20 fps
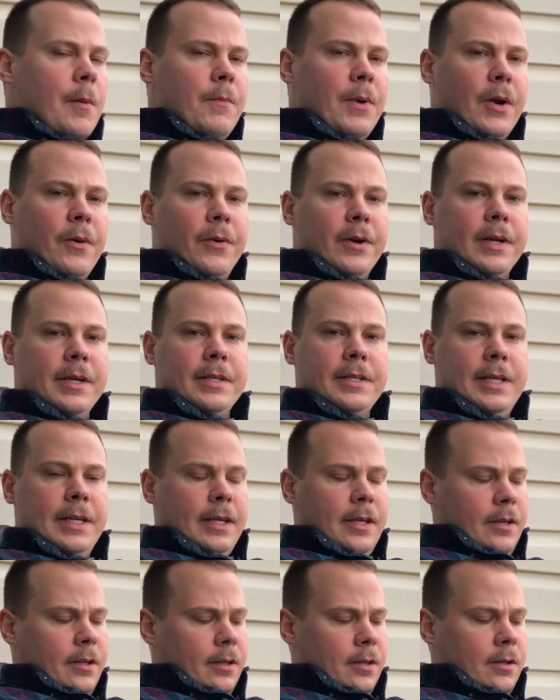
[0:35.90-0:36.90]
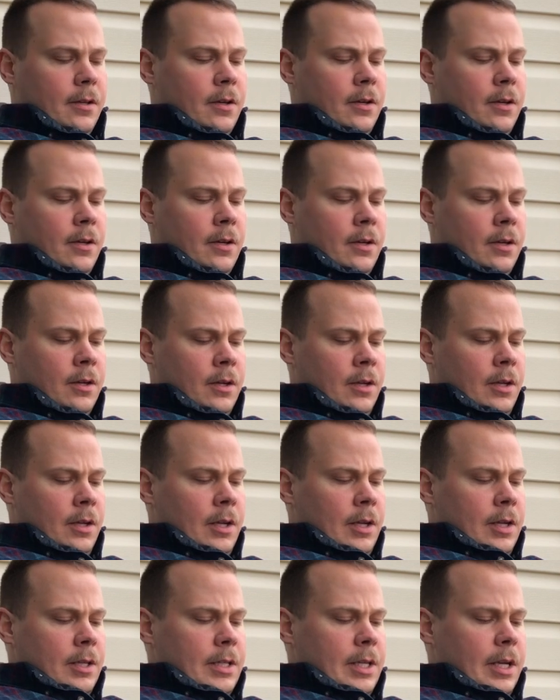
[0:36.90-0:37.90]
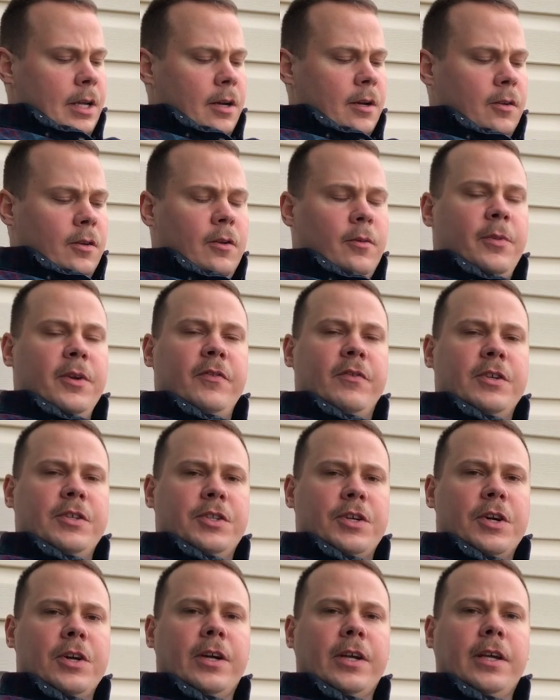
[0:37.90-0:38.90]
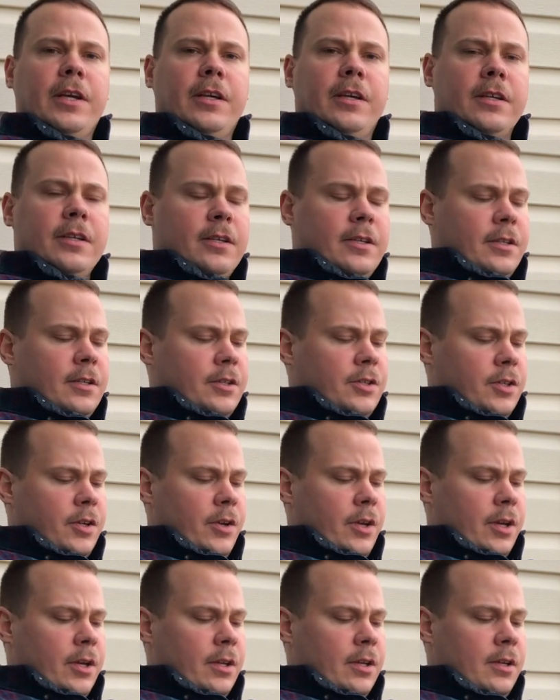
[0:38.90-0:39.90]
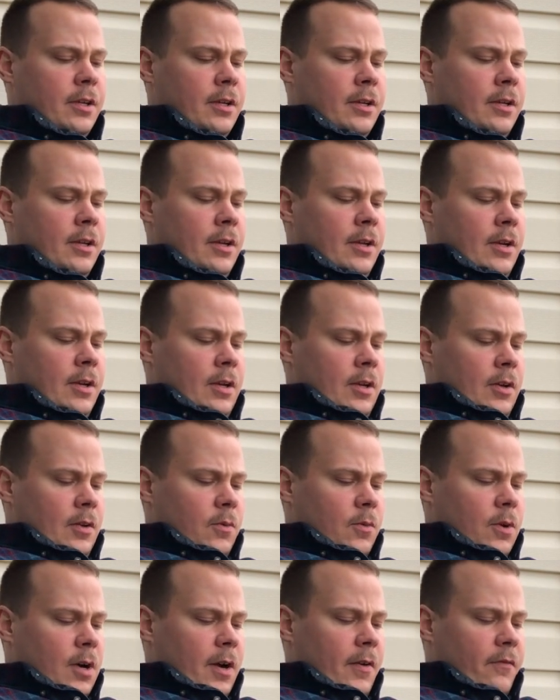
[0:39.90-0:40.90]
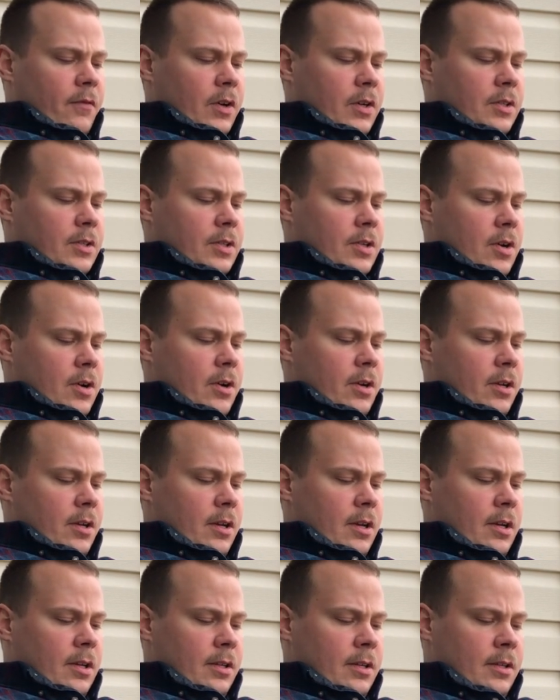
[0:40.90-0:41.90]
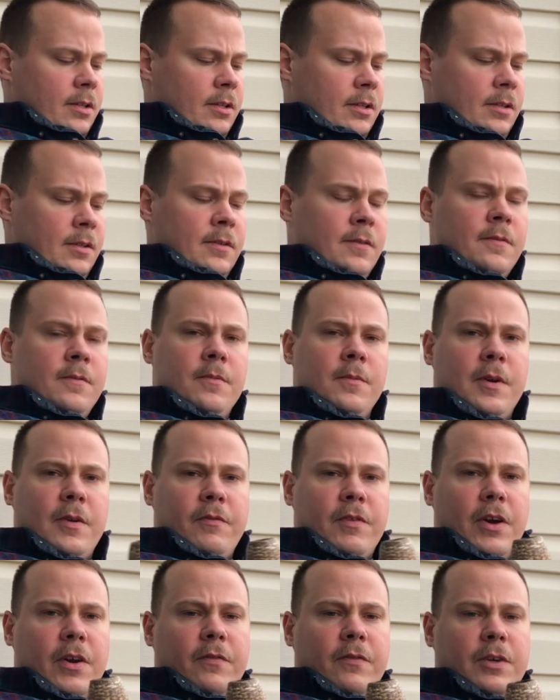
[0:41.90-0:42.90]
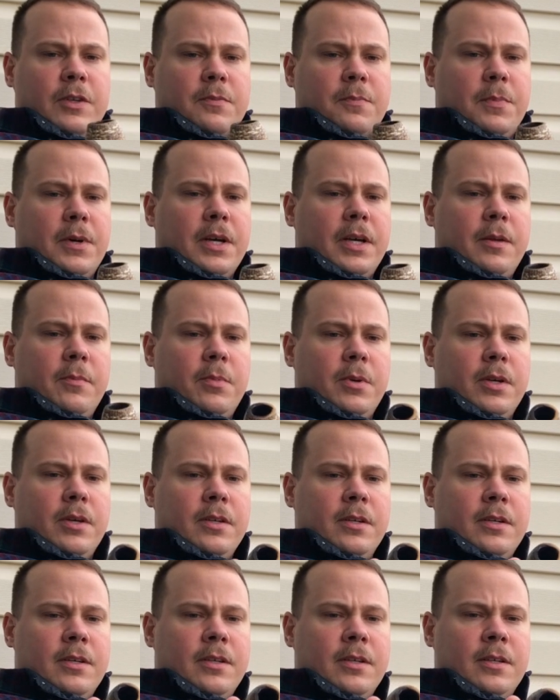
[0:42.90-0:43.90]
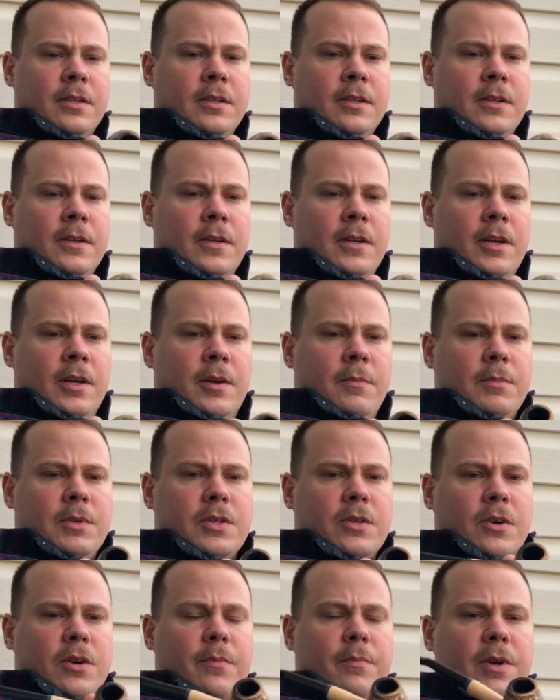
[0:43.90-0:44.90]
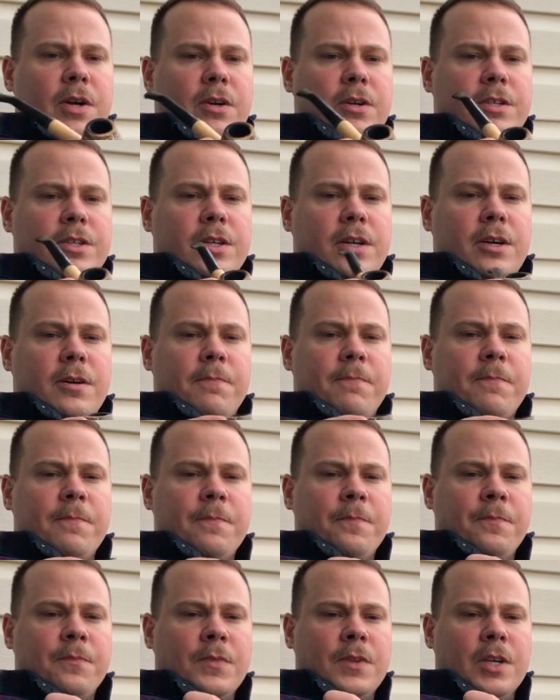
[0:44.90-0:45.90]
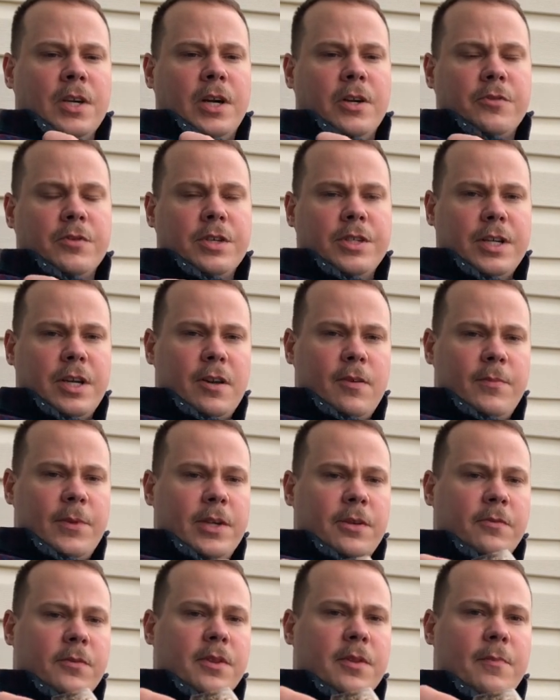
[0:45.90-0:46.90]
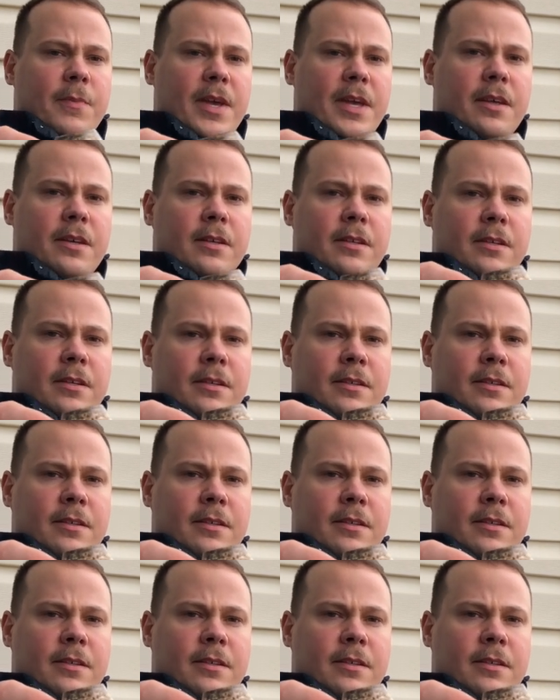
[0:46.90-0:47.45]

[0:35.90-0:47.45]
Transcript: And I wanted to take you on a little bit of a journey, show you where I first started. Very first pipe. Missouri Meerschaum, country gentleman with a bent.